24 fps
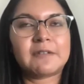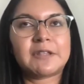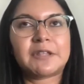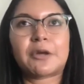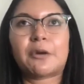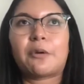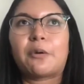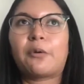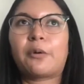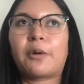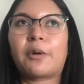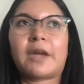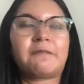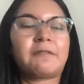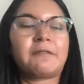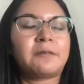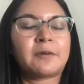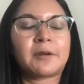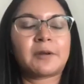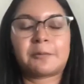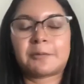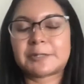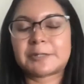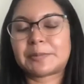even though
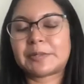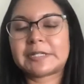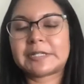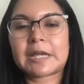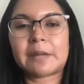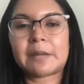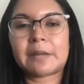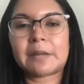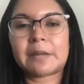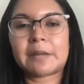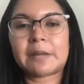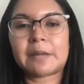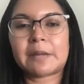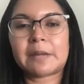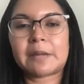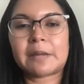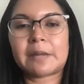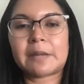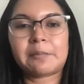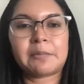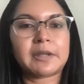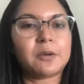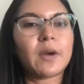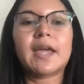everyone was predominantly
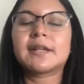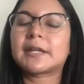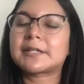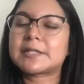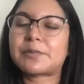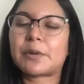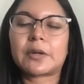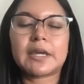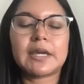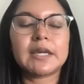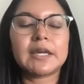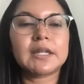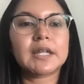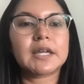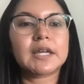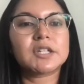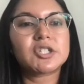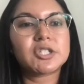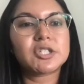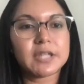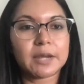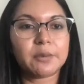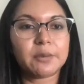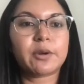white and like spoke
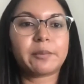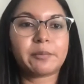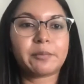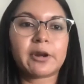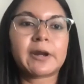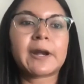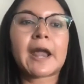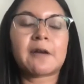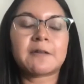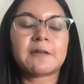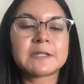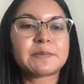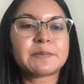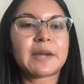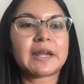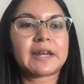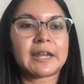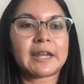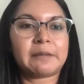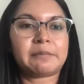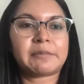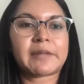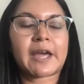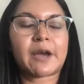English, they would pronounce
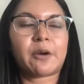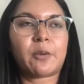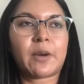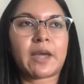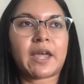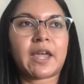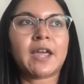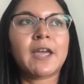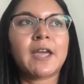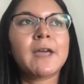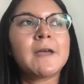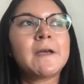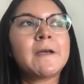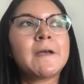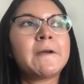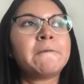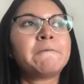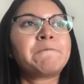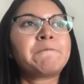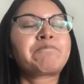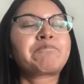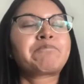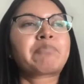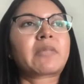my name that way.
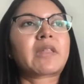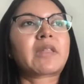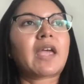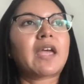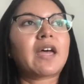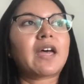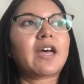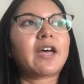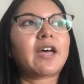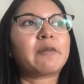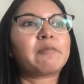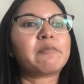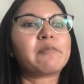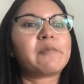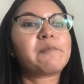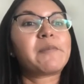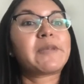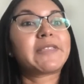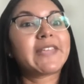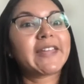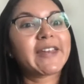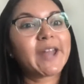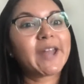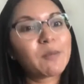
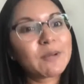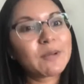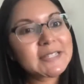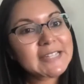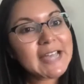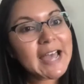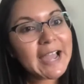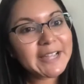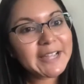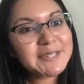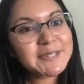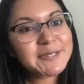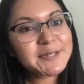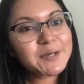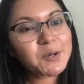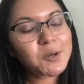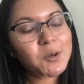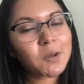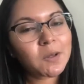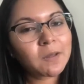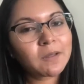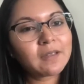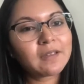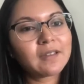But then I went to high
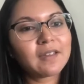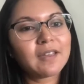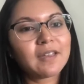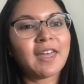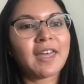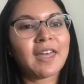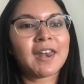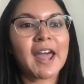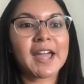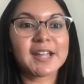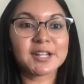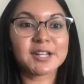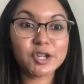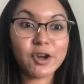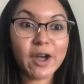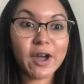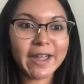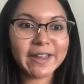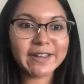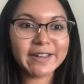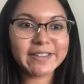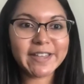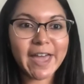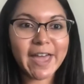school and I
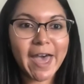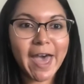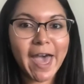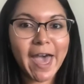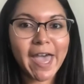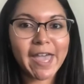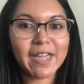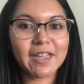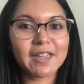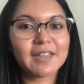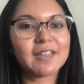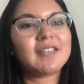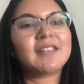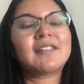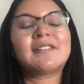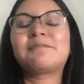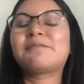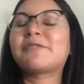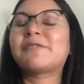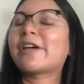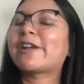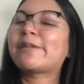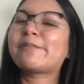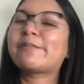tried that.
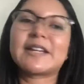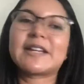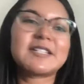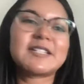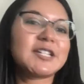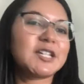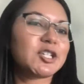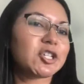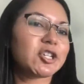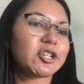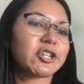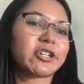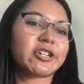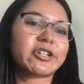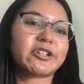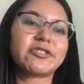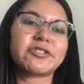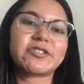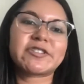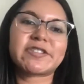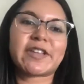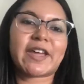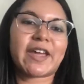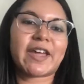None of my
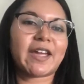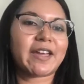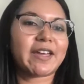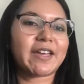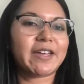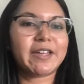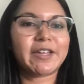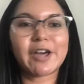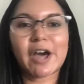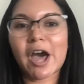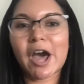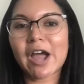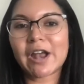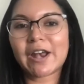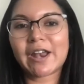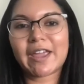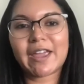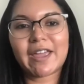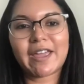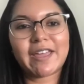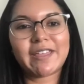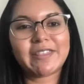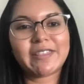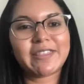teachers like
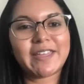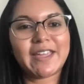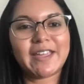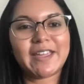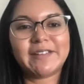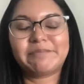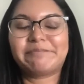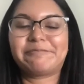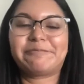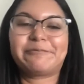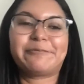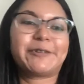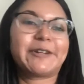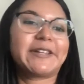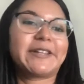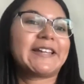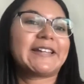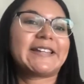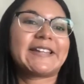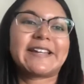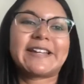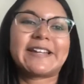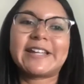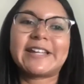got it. They
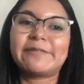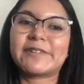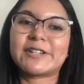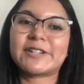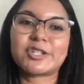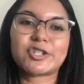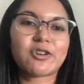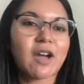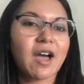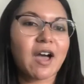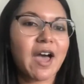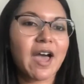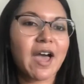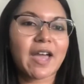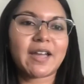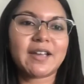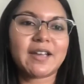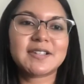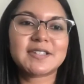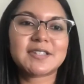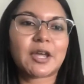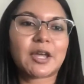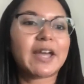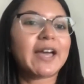really didn't even
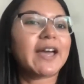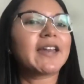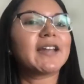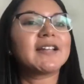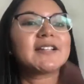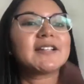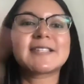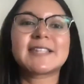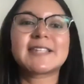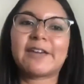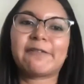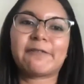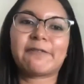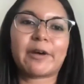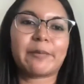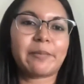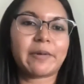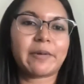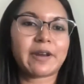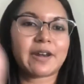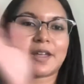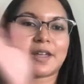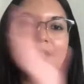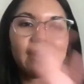try. So I kind of just gave
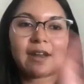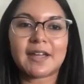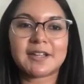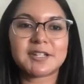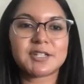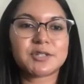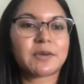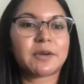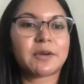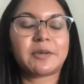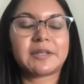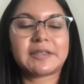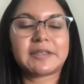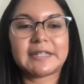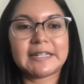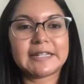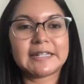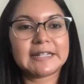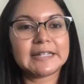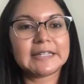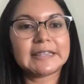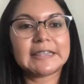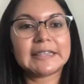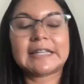up on it and I just went with
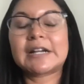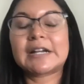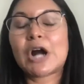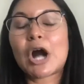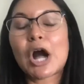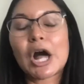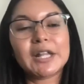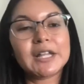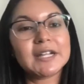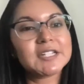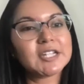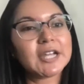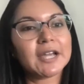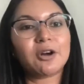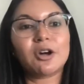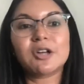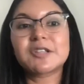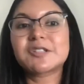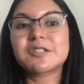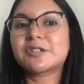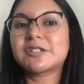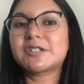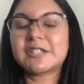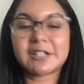Edith. In college, I
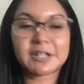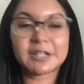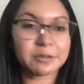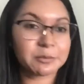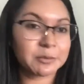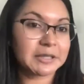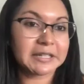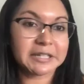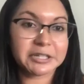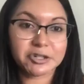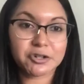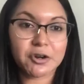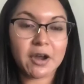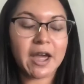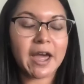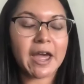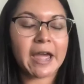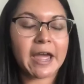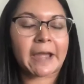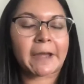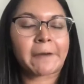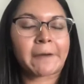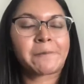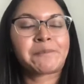also didn't really
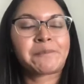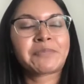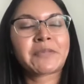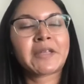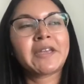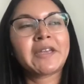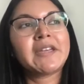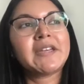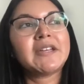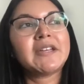try.